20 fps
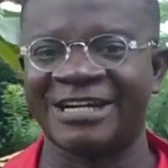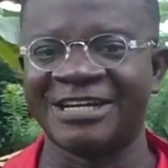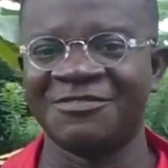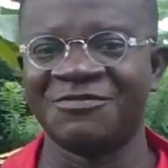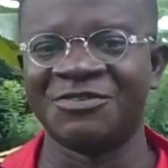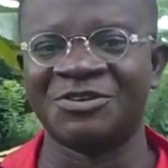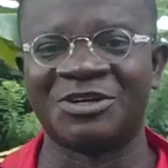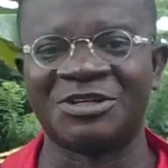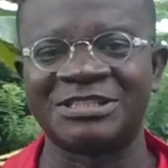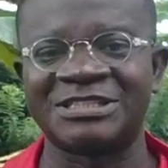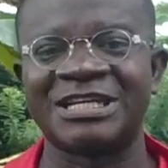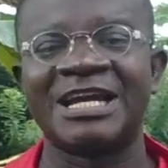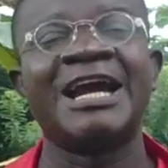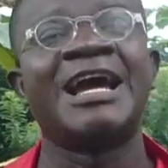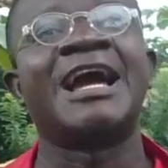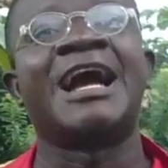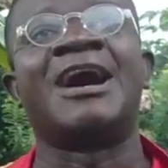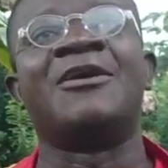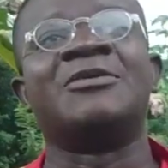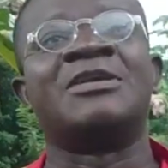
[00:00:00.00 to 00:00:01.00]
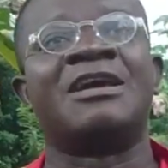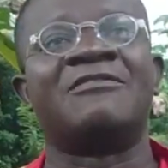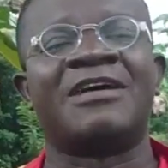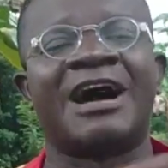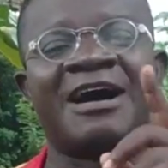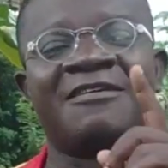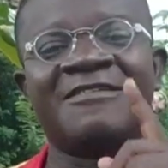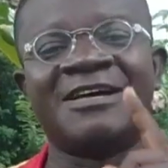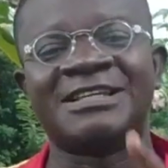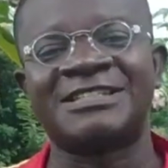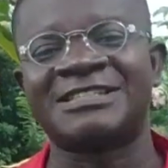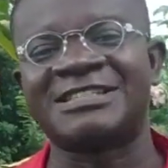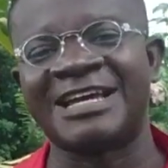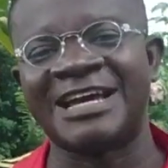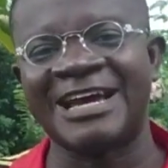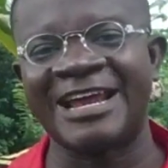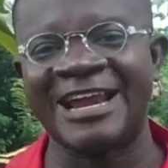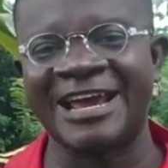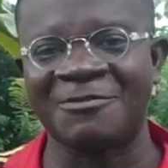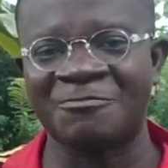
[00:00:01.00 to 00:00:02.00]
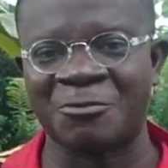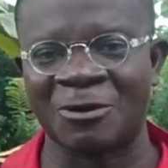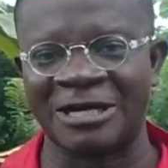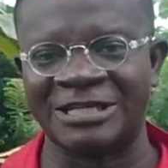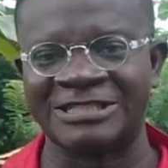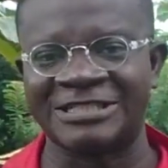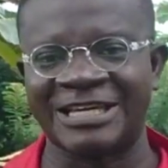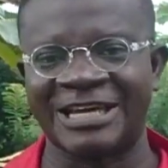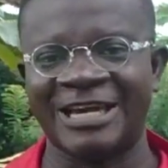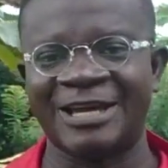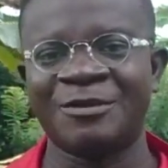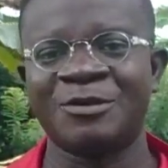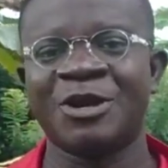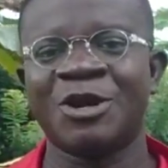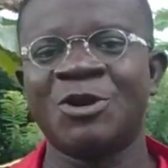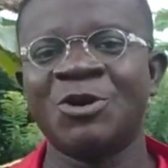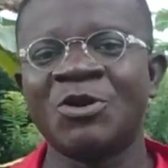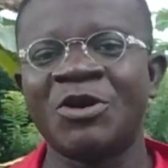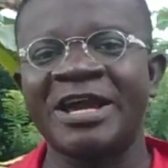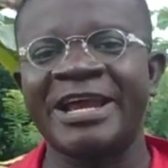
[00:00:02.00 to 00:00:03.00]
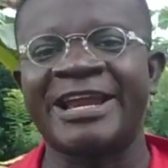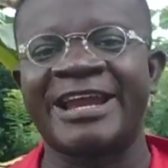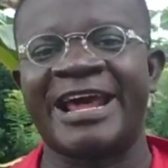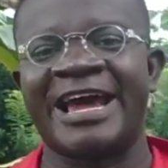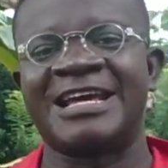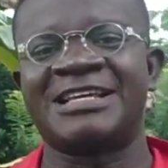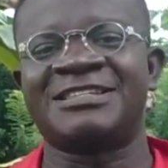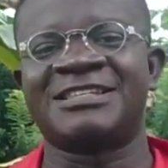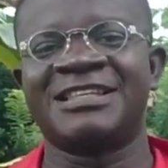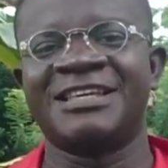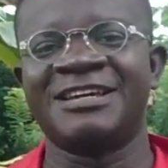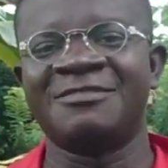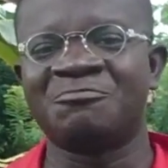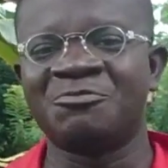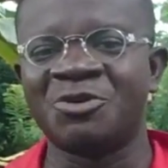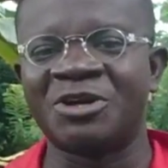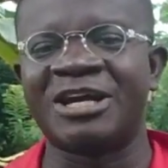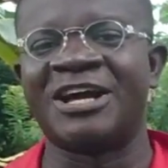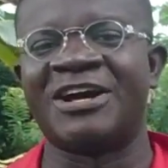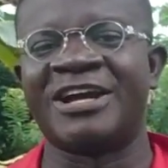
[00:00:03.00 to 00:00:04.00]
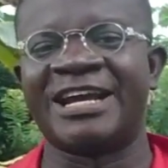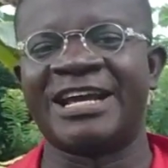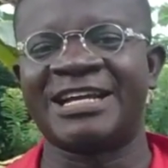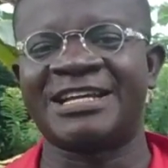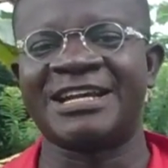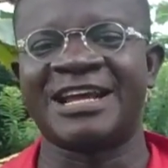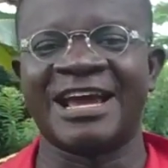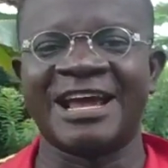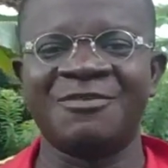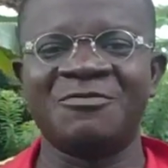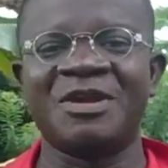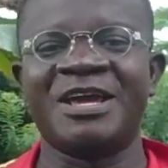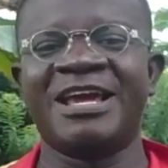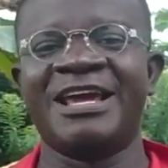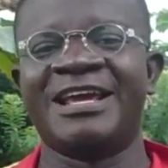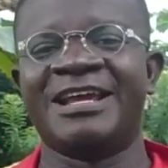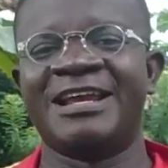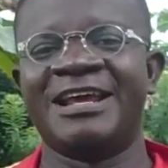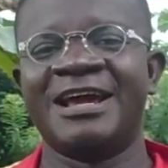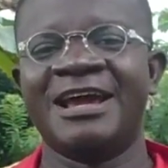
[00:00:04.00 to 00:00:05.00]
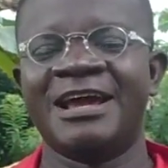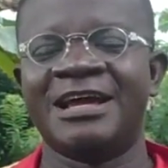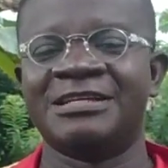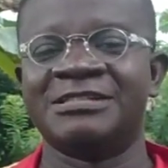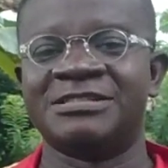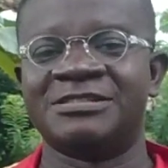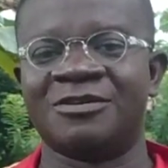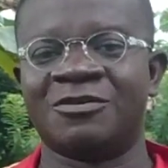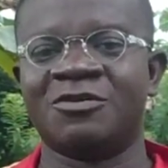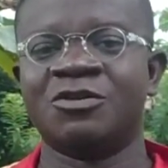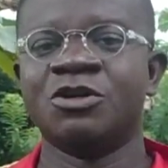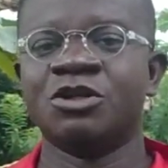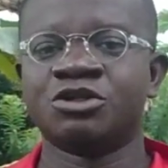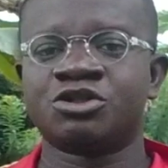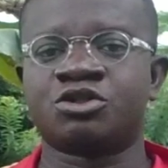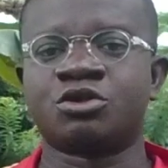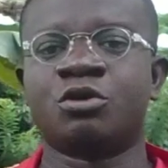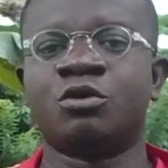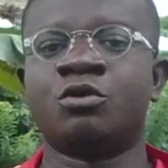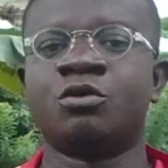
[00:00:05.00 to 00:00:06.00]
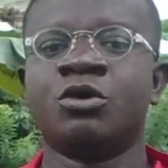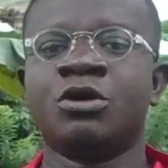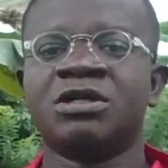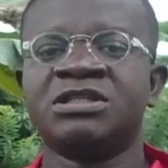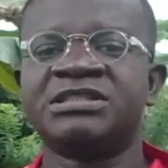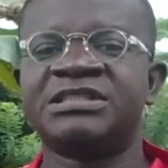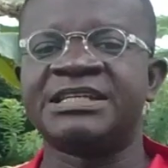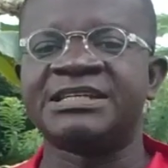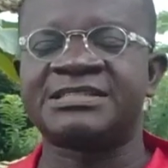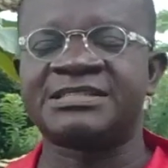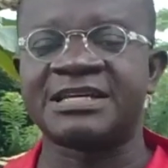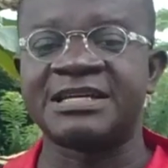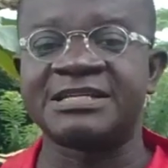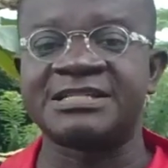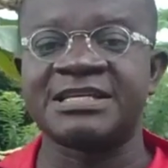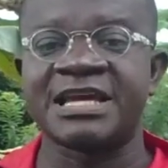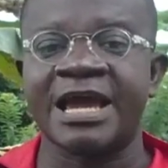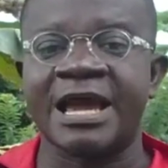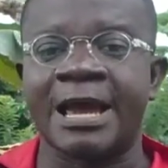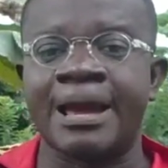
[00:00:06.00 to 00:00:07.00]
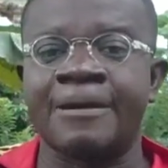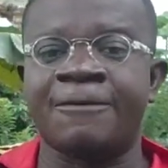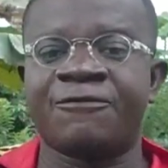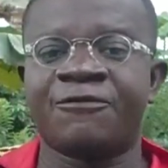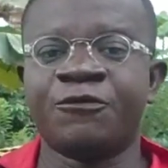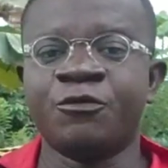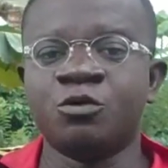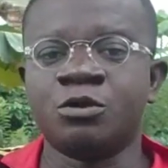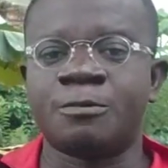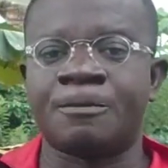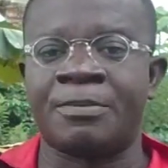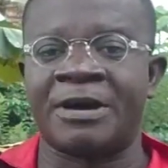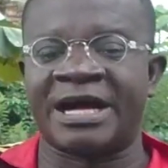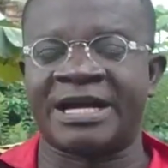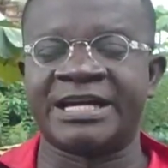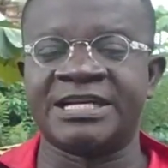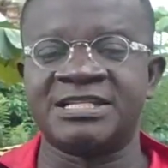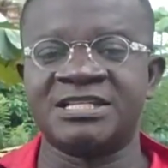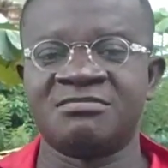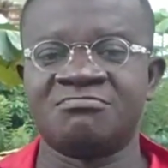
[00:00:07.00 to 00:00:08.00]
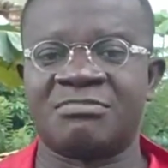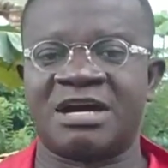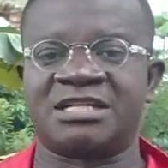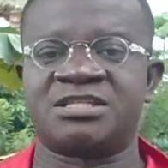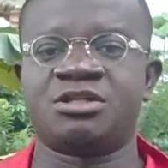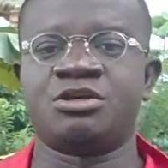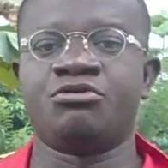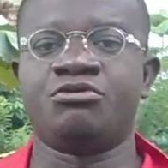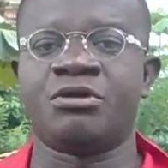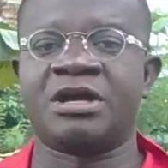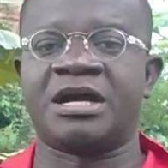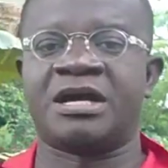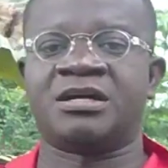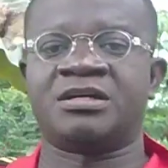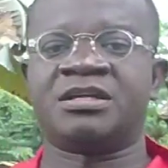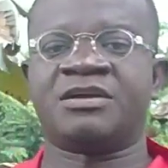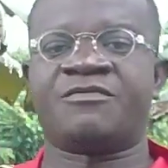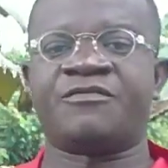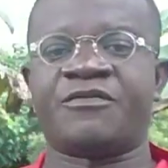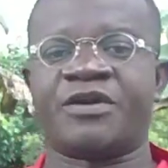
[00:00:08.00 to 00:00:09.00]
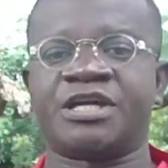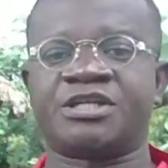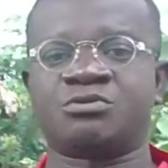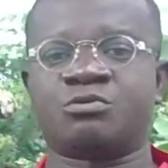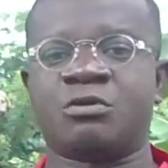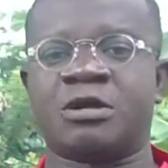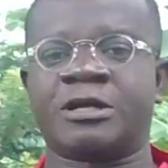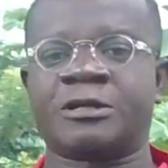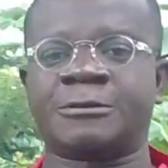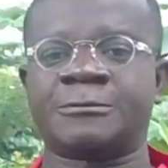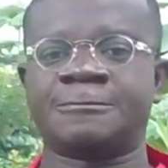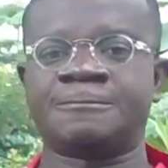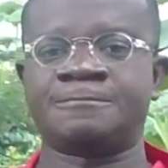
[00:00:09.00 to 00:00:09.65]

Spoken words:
If not, I would have harvested a plantain, cook it nicely, put it on it, and we eat. So this is a food packaging material, the fresh one.